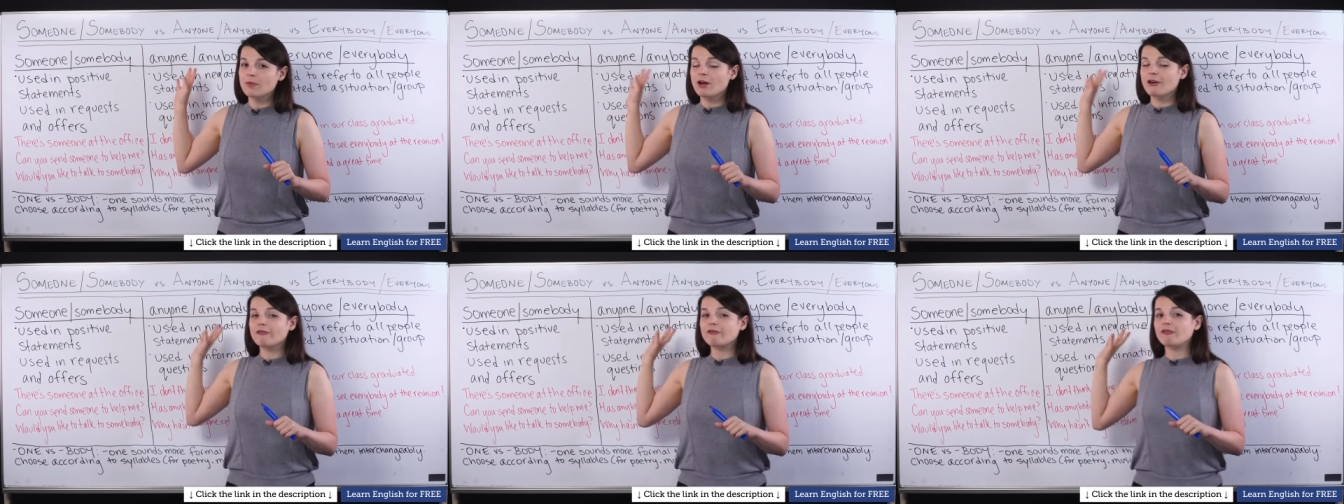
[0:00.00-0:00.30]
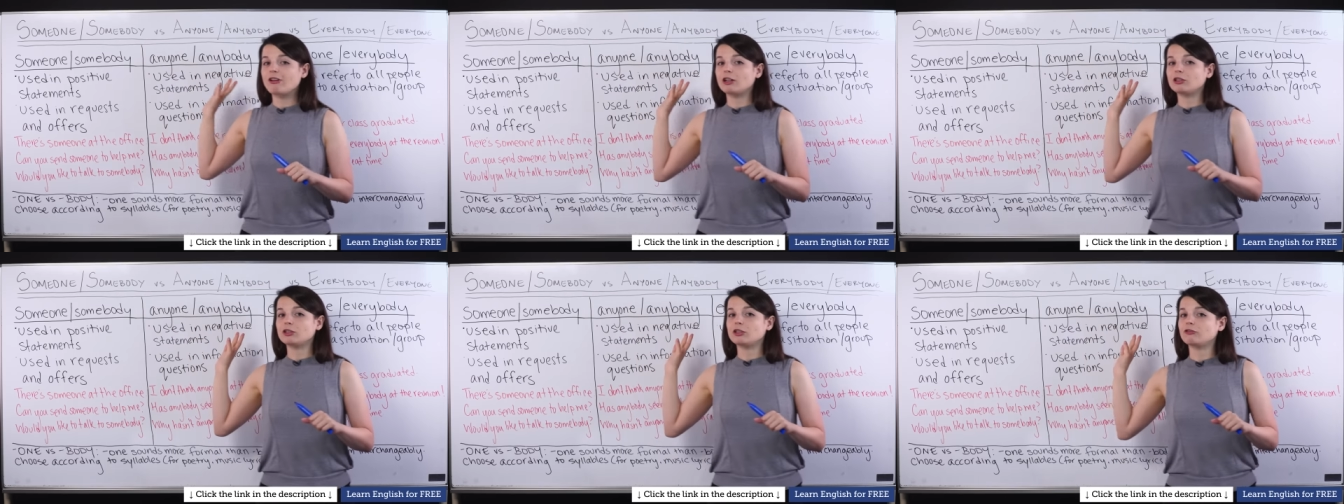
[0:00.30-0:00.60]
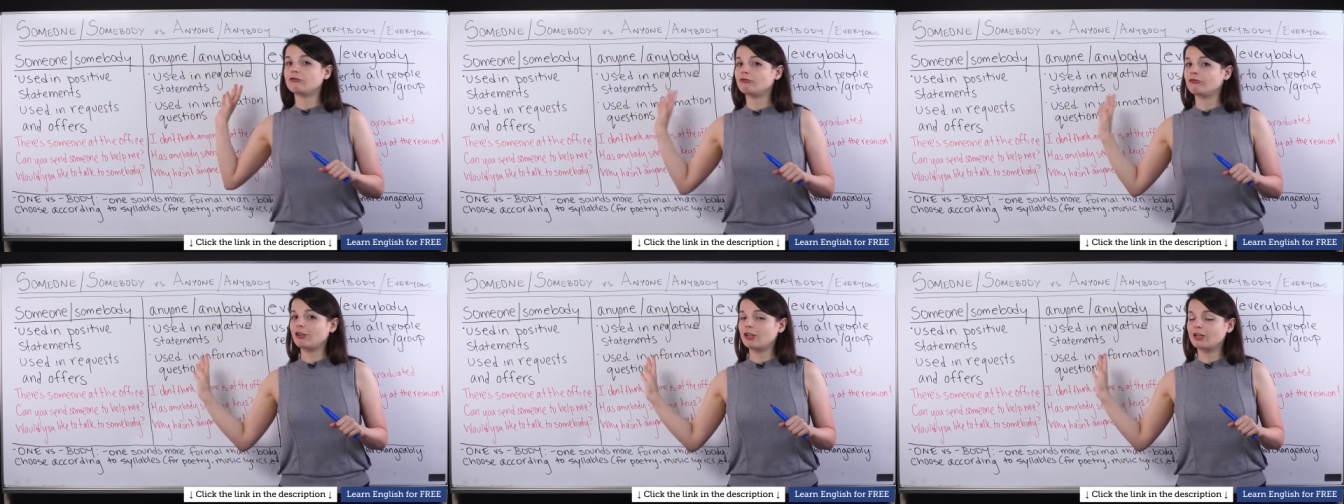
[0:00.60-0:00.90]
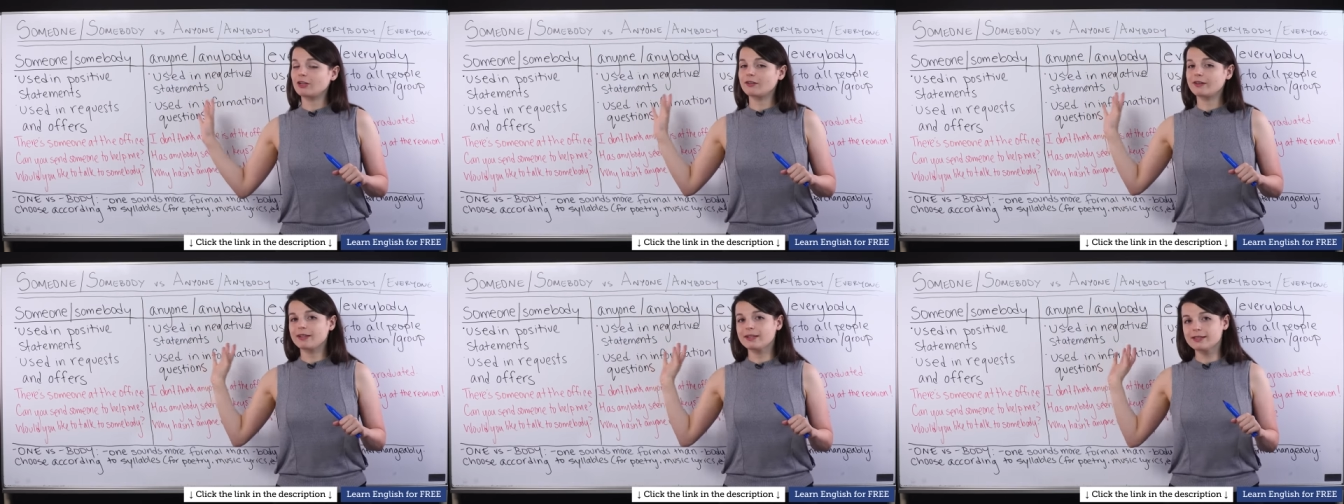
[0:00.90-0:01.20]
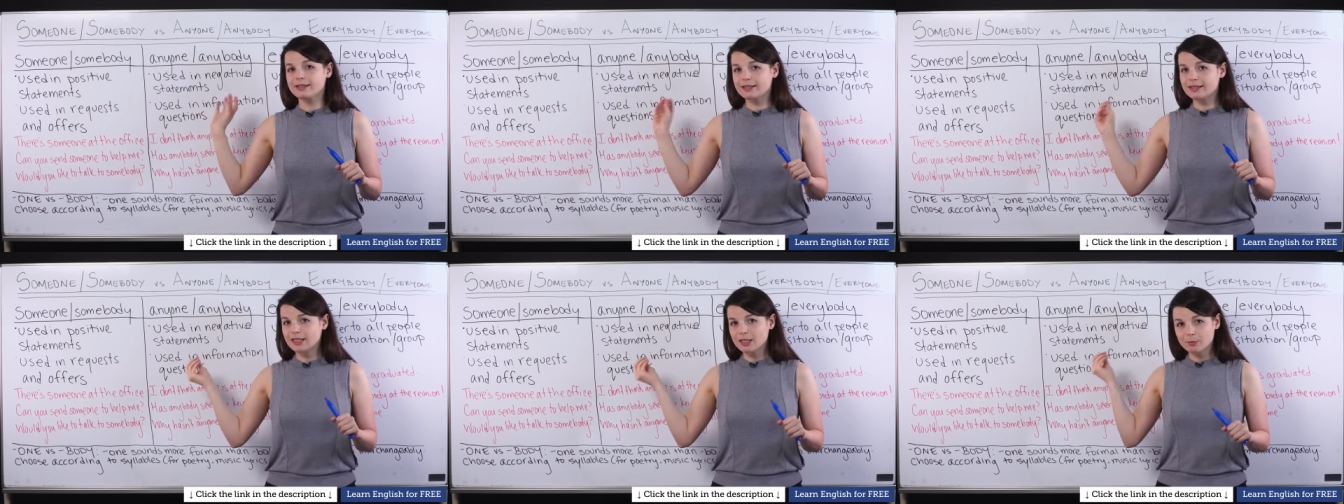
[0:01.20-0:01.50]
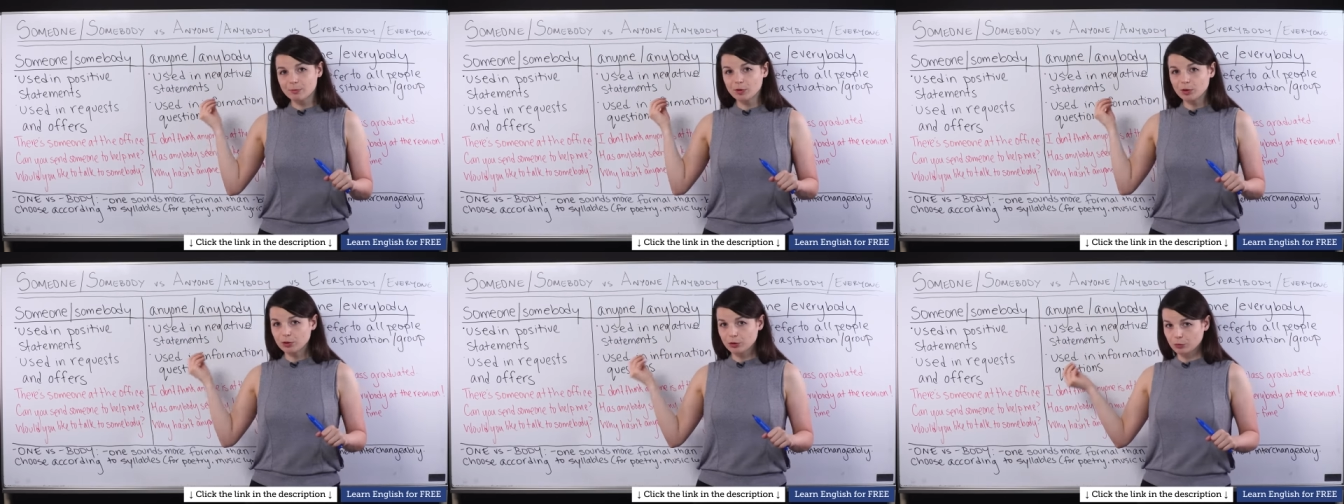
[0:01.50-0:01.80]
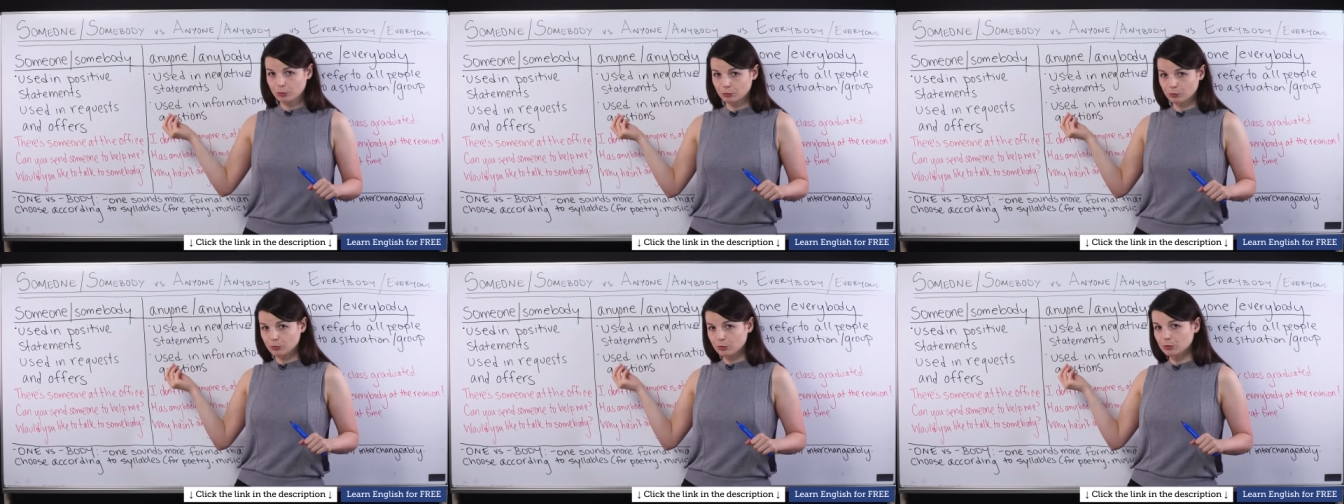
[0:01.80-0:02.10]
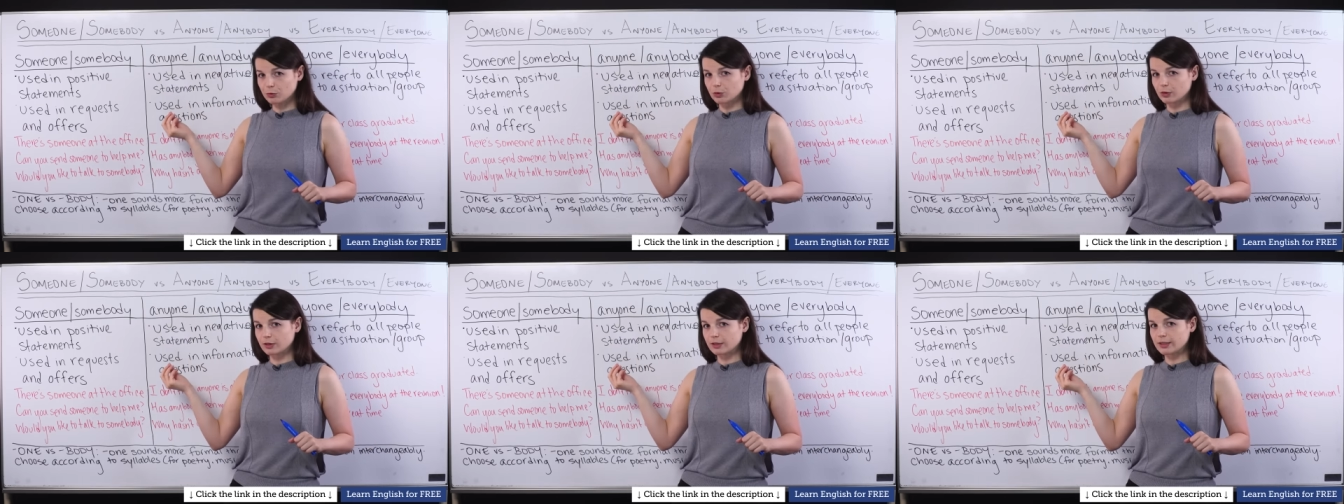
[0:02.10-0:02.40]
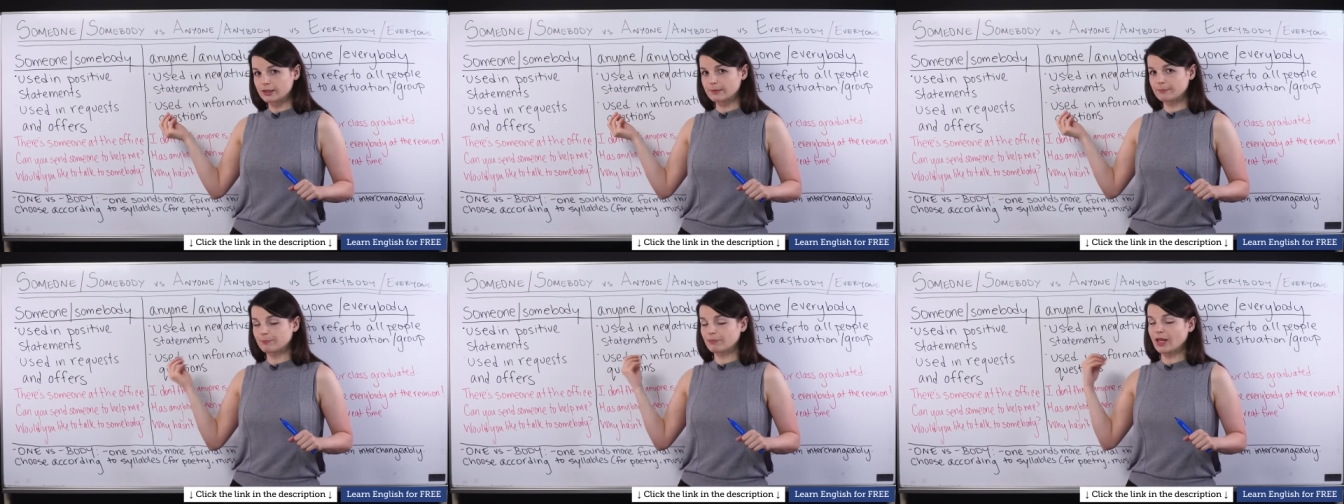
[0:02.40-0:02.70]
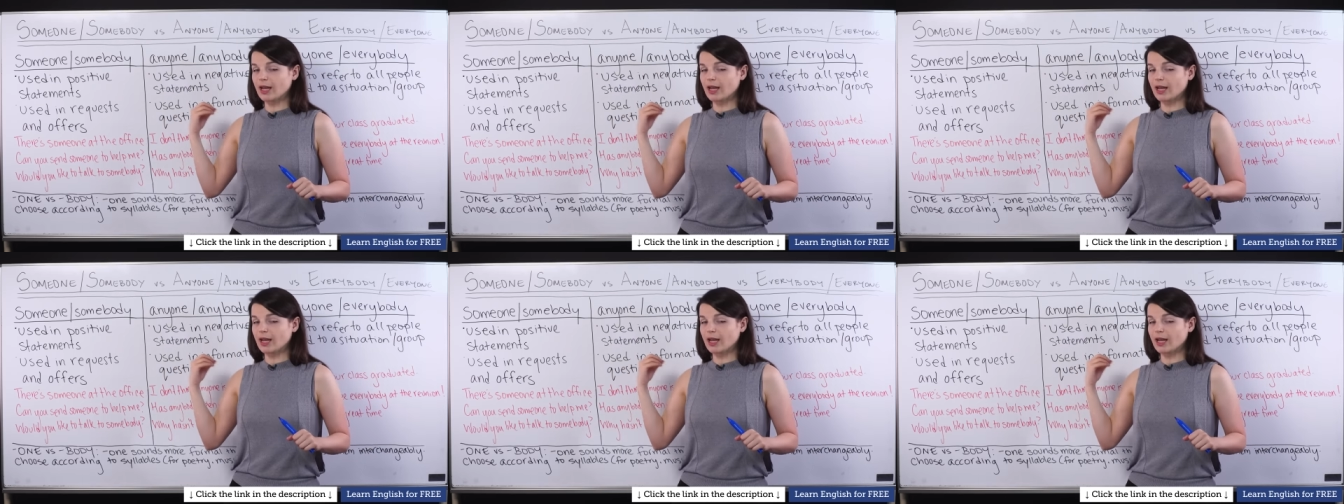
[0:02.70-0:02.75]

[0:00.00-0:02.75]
follow very similar rules